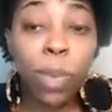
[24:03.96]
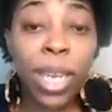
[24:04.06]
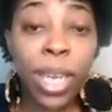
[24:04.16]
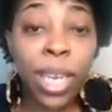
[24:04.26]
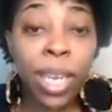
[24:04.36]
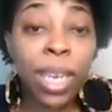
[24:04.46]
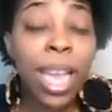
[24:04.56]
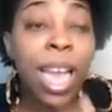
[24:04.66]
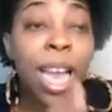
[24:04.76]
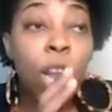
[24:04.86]
media,
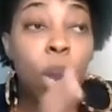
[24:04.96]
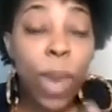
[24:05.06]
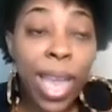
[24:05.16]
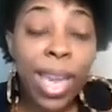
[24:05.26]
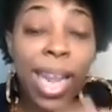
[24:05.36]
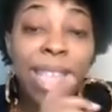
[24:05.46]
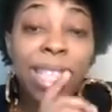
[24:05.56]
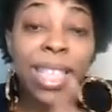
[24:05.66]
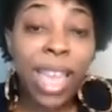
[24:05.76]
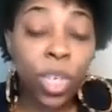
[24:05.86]
go ahead and
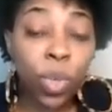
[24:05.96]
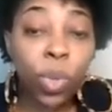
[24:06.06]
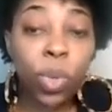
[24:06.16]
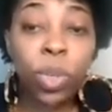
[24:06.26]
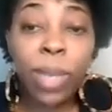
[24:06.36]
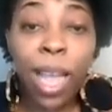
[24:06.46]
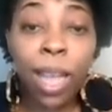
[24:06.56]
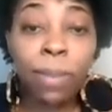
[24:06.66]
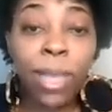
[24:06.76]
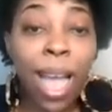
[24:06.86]
schedule those
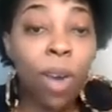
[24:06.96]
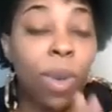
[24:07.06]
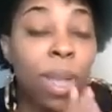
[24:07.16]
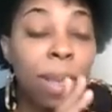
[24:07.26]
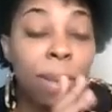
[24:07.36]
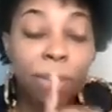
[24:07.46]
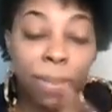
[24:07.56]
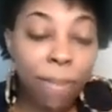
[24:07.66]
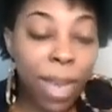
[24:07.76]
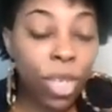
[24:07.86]
times out.
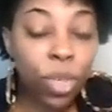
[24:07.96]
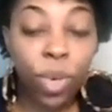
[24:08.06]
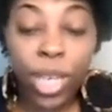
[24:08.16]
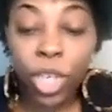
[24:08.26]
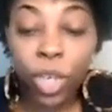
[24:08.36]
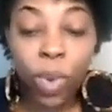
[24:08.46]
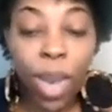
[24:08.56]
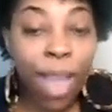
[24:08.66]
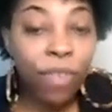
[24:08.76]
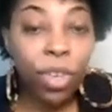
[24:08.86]
Make sure that you
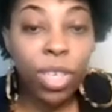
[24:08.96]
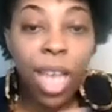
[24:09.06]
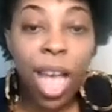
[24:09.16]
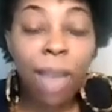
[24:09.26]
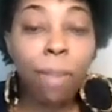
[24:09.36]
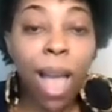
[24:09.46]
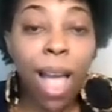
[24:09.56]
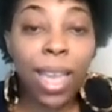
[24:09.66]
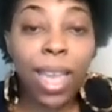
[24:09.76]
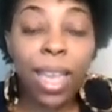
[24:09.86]
have your time
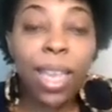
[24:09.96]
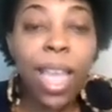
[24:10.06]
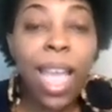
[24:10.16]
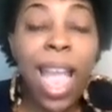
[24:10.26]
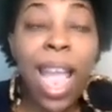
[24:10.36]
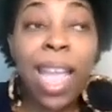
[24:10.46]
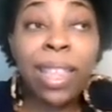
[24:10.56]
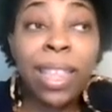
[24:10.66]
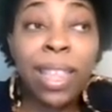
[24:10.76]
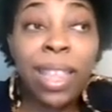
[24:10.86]
blocking,
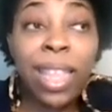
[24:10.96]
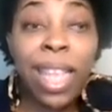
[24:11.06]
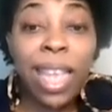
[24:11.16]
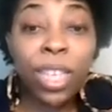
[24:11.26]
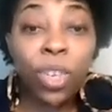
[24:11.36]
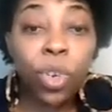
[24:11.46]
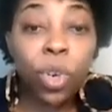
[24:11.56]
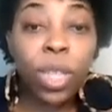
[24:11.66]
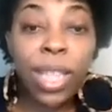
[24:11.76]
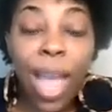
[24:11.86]
and
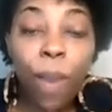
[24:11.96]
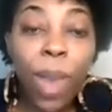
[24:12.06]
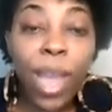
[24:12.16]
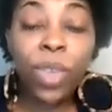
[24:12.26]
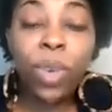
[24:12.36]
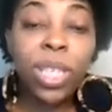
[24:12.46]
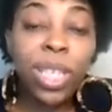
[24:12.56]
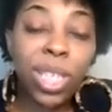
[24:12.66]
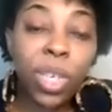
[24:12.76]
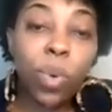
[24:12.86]
that way you can
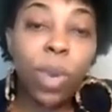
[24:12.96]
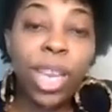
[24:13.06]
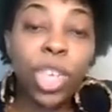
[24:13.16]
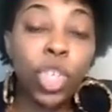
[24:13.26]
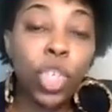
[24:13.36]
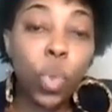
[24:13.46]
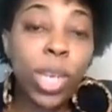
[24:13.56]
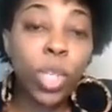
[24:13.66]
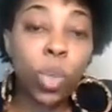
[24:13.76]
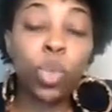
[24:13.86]
still
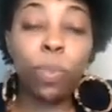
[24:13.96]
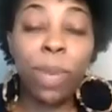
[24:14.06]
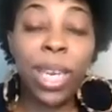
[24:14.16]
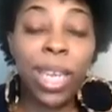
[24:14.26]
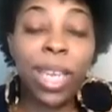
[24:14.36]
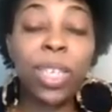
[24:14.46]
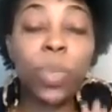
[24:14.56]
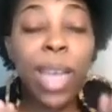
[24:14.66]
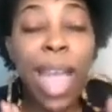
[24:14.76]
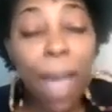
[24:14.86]
enjoy social media. Because
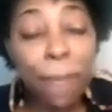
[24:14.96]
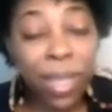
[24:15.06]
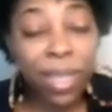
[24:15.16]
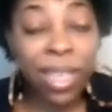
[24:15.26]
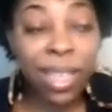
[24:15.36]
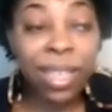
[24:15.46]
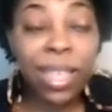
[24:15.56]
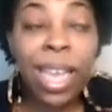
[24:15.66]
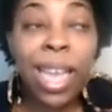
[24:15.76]
what happens is